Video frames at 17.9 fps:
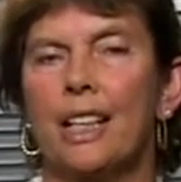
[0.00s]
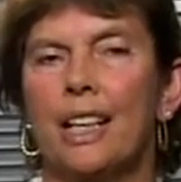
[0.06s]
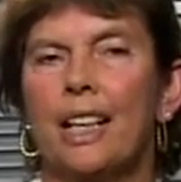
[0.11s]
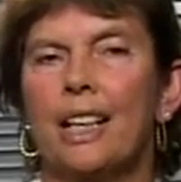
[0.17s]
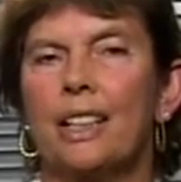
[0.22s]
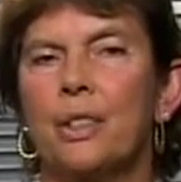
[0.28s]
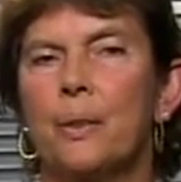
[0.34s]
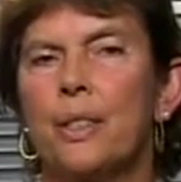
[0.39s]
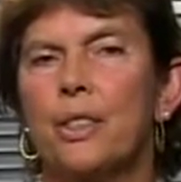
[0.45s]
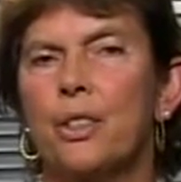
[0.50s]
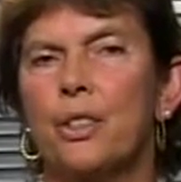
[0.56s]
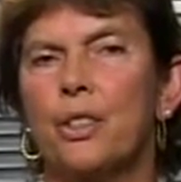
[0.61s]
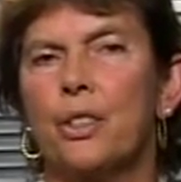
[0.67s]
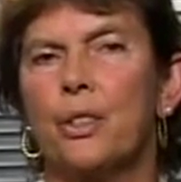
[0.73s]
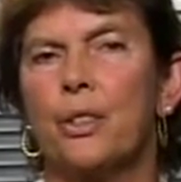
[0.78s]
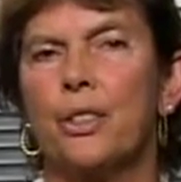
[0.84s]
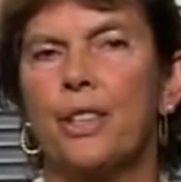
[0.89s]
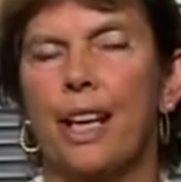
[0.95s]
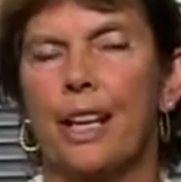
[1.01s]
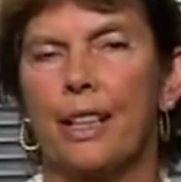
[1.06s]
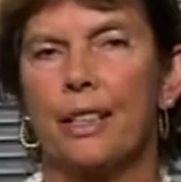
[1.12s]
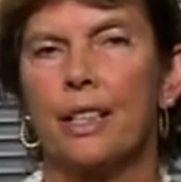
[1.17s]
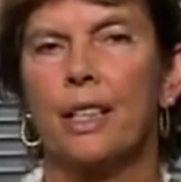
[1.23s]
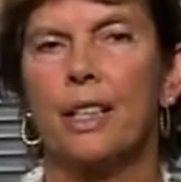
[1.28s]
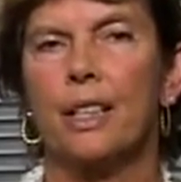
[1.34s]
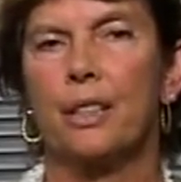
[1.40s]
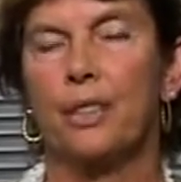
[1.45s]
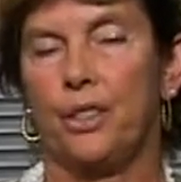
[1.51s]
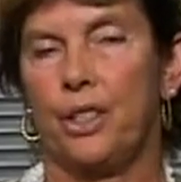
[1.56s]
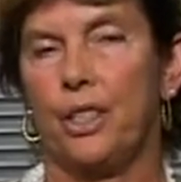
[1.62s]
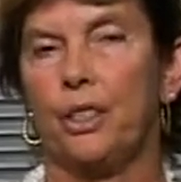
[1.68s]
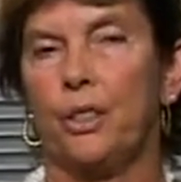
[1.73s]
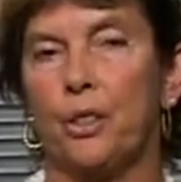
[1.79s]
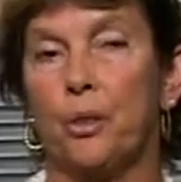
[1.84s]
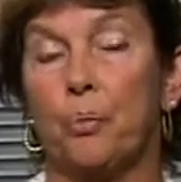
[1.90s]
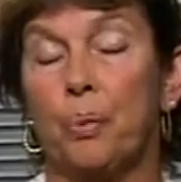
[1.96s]
And to introduce that to
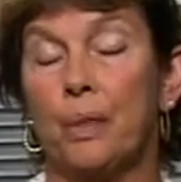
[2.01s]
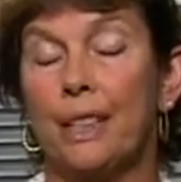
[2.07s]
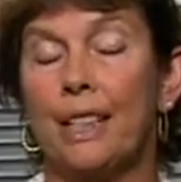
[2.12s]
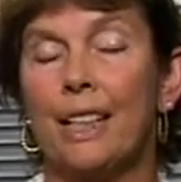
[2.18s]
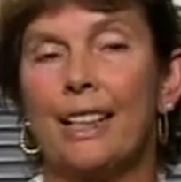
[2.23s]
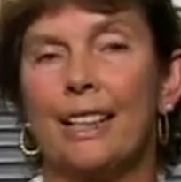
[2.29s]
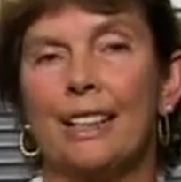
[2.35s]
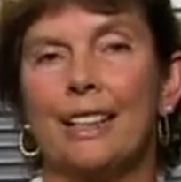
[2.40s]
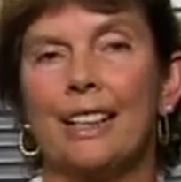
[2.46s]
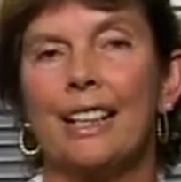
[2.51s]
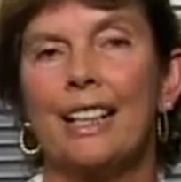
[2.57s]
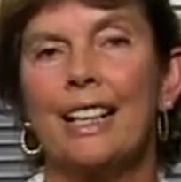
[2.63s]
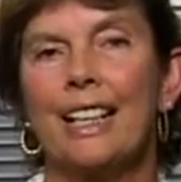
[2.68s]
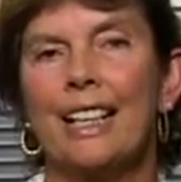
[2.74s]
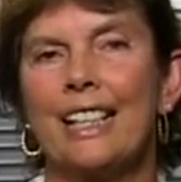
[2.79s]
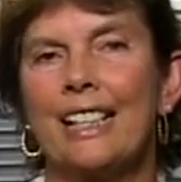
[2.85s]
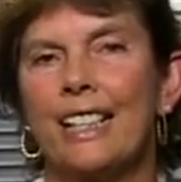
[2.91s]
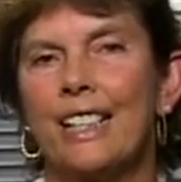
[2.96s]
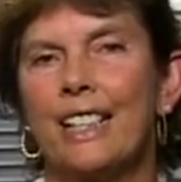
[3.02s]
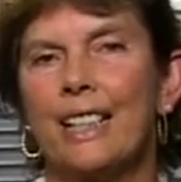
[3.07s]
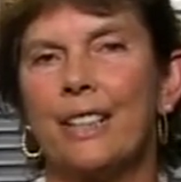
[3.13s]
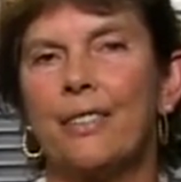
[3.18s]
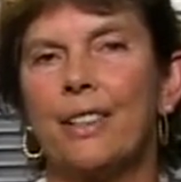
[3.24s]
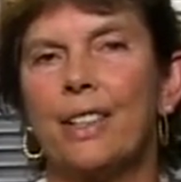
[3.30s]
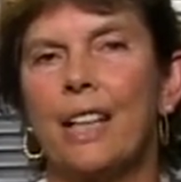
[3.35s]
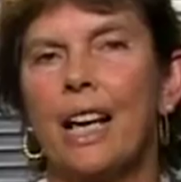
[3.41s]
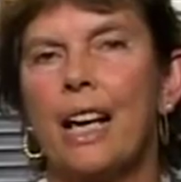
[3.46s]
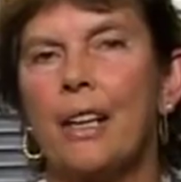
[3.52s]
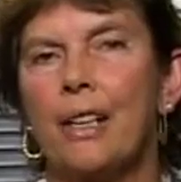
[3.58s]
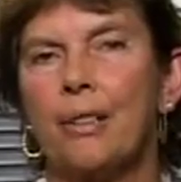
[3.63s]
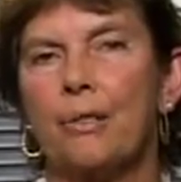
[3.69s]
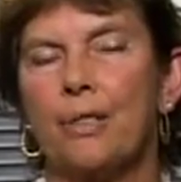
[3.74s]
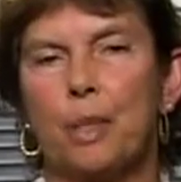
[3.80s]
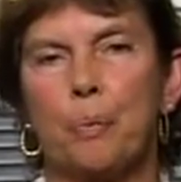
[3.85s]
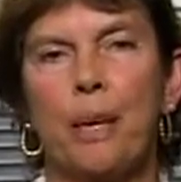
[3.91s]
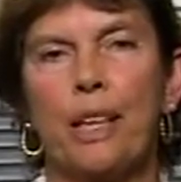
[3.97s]
children particularly is to give it a
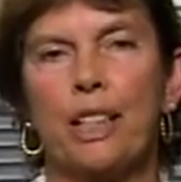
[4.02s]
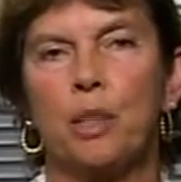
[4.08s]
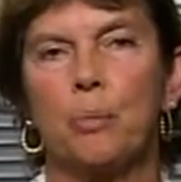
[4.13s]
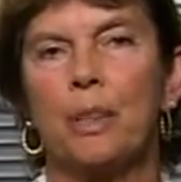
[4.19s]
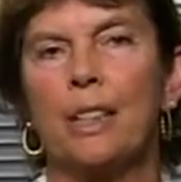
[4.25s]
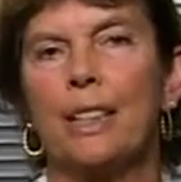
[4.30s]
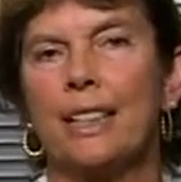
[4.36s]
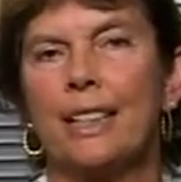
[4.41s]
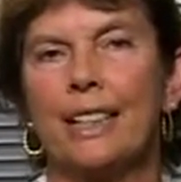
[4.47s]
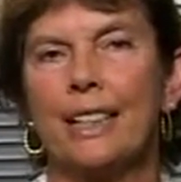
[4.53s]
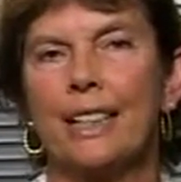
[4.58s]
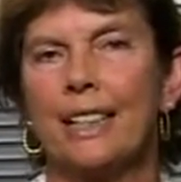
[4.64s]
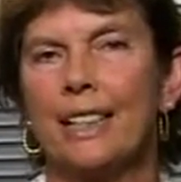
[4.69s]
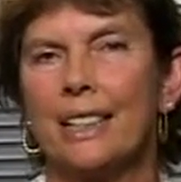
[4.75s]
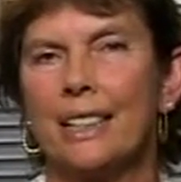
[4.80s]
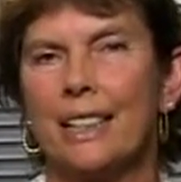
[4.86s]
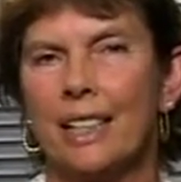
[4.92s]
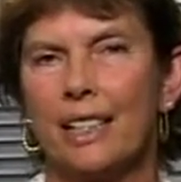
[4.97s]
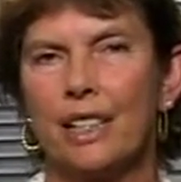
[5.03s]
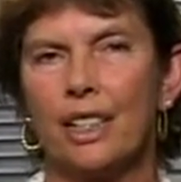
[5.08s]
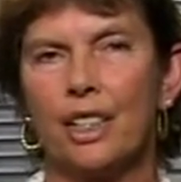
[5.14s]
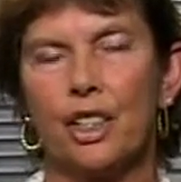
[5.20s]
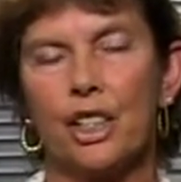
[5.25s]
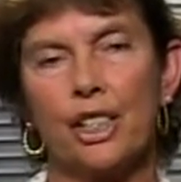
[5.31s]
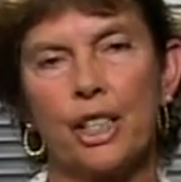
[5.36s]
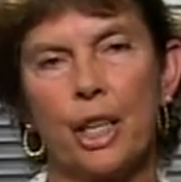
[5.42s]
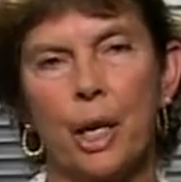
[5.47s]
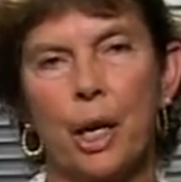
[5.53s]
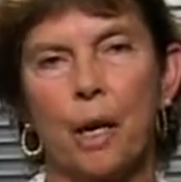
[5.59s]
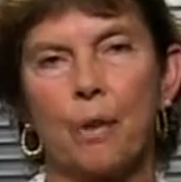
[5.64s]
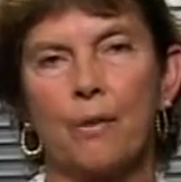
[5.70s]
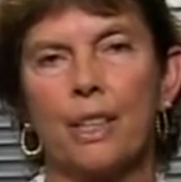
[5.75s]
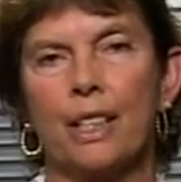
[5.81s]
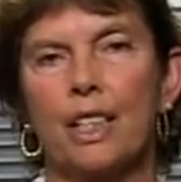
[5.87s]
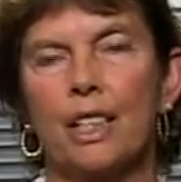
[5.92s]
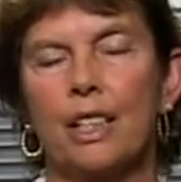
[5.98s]
respectability that it doesn't deserve,
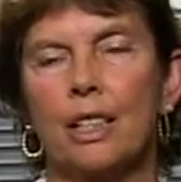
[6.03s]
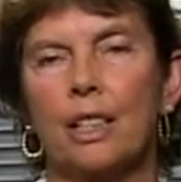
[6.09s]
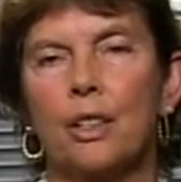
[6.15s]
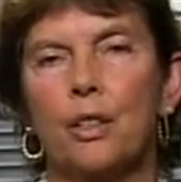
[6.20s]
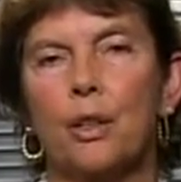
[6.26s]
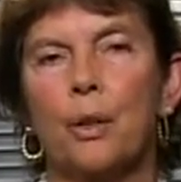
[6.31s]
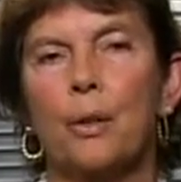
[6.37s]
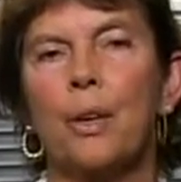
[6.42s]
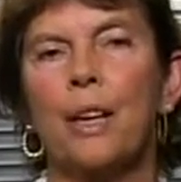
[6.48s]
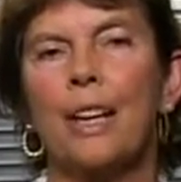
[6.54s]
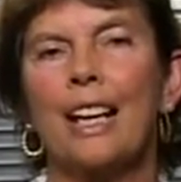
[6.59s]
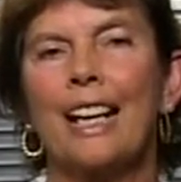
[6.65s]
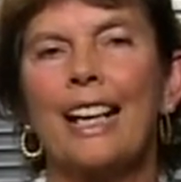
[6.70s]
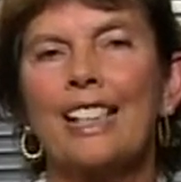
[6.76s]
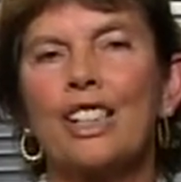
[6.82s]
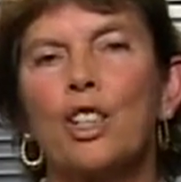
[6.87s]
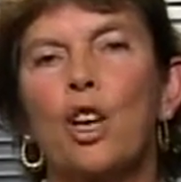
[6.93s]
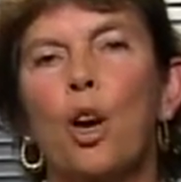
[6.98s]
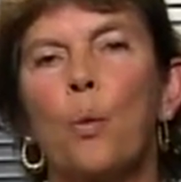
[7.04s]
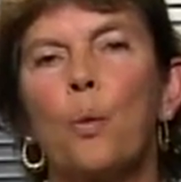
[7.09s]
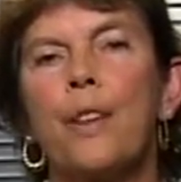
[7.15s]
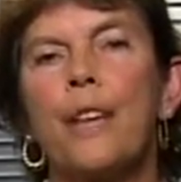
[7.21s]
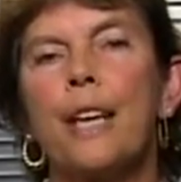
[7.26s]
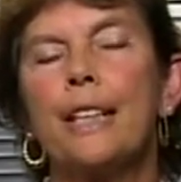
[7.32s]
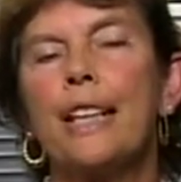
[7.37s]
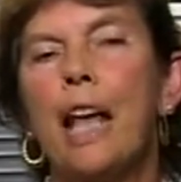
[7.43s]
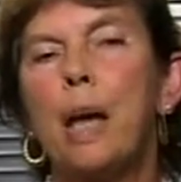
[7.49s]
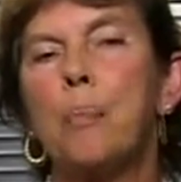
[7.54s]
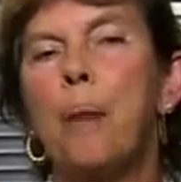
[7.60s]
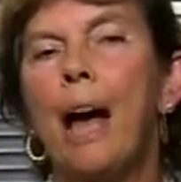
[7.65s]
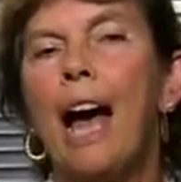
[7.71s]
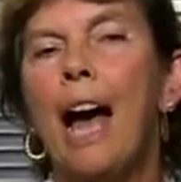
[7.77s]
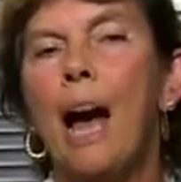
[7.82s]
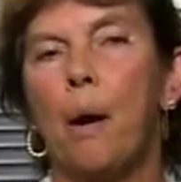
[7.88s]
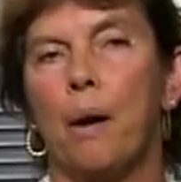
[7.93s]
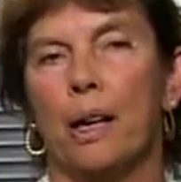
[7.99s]
and it's not within their
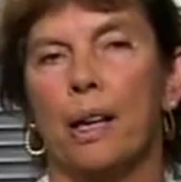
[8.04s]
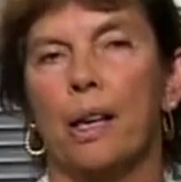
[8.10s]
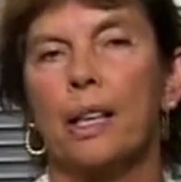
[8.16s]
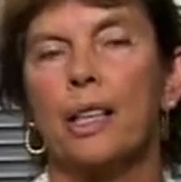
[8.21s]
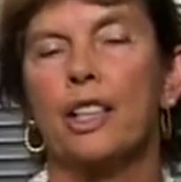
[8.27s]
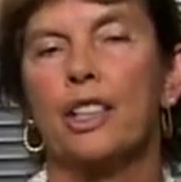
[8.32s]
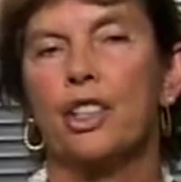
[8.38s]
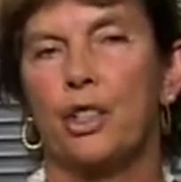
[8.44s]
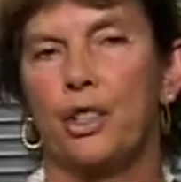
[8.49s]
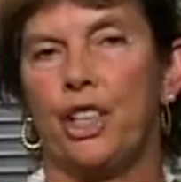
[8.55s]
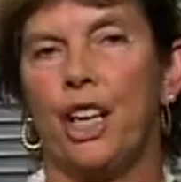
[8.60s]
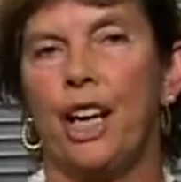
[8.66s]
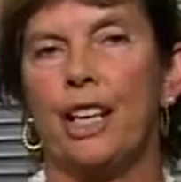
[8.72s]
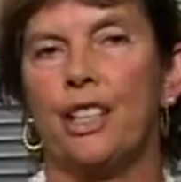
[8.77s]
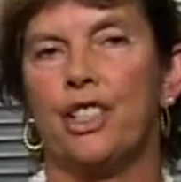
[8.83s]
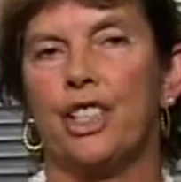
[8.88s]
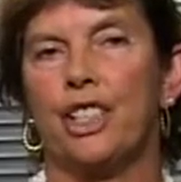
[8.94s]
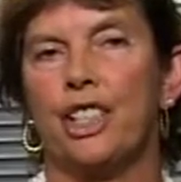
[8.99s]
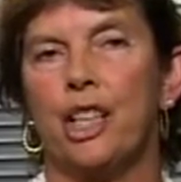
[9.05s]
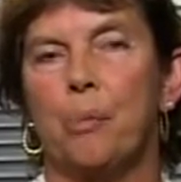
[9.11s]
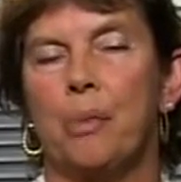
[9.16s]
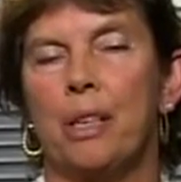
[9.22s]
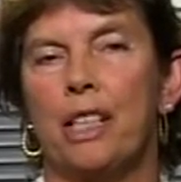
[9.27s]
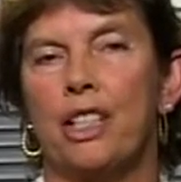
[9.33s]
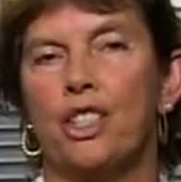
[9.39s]
power to change its image.